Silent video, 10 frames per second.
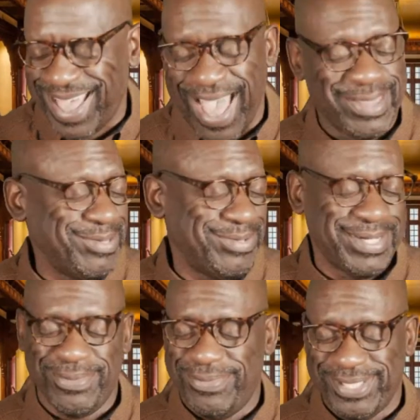I thought
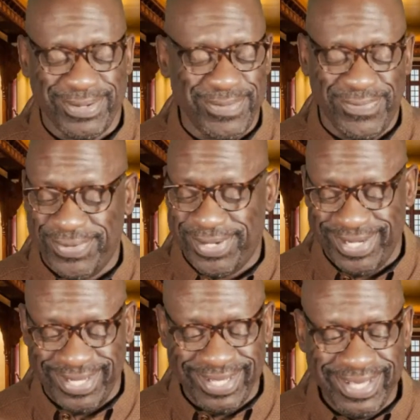that was so
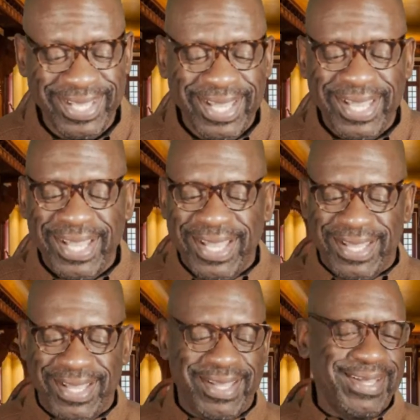funny.
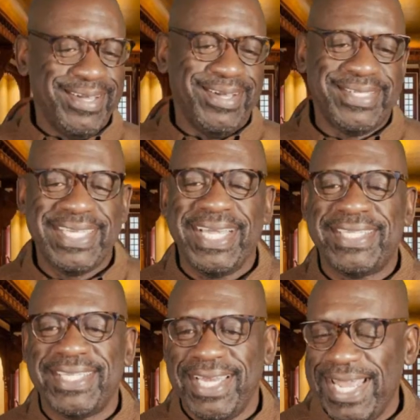
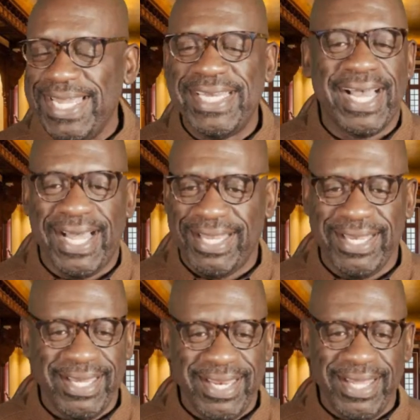Section 8
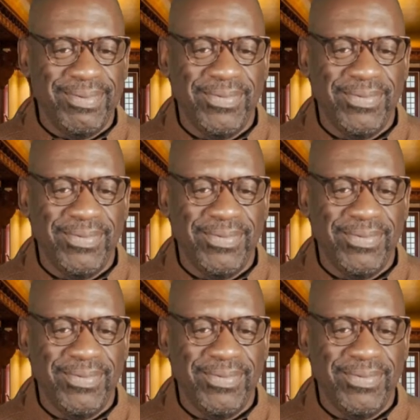holiday.